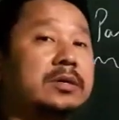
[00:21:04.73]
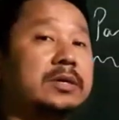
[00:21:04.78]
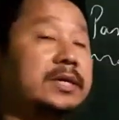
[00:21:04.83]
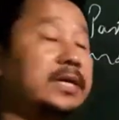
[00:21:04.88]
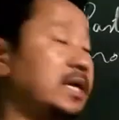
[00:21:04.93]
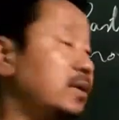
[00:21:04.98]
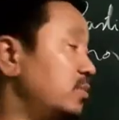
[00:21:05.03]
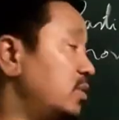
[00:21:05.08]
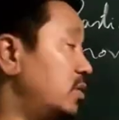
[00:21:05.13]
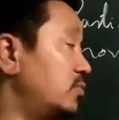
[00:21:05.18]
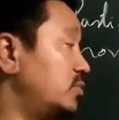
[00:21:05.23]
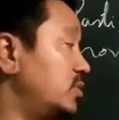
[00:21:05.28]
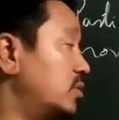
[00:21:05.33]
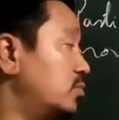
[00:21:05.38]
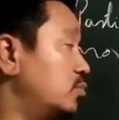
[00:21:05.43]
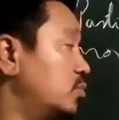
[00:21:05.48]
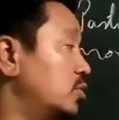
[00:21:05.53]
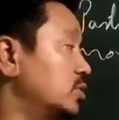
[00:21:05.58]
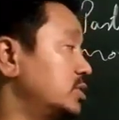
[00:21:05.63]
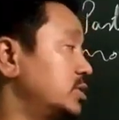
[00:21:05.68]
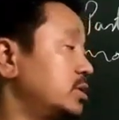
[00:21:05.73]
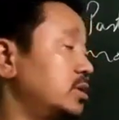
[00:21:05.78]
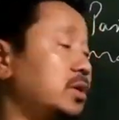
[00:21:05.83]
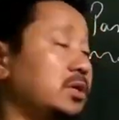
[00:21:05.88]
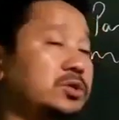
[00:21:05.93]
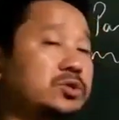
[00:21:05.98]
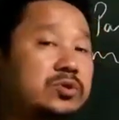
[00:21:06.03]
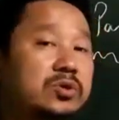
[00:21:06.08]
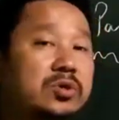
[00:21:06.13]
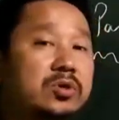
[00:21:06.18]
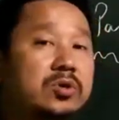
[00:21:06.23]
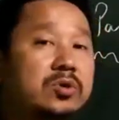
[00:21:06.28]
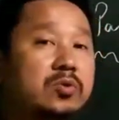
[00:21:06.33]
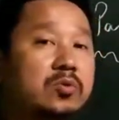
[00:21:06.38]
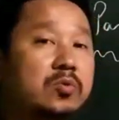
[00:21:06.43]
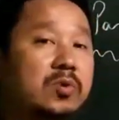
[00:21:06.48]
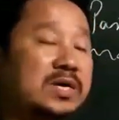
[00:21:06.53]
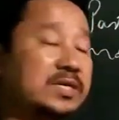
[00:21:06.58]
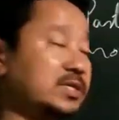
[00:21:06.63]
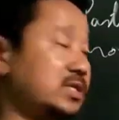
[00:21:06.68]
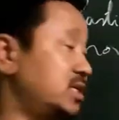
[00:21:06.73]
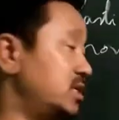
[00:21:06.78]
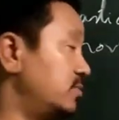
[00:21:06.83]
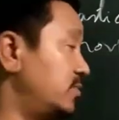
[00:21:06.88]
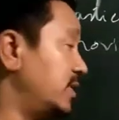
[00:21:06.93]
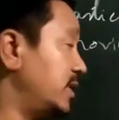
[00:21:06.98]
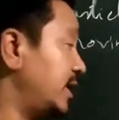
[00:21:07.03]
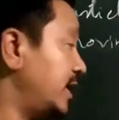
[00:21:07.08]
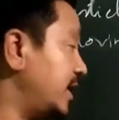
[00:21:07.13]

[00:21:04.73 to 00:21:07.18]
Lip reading: name of the motion also was given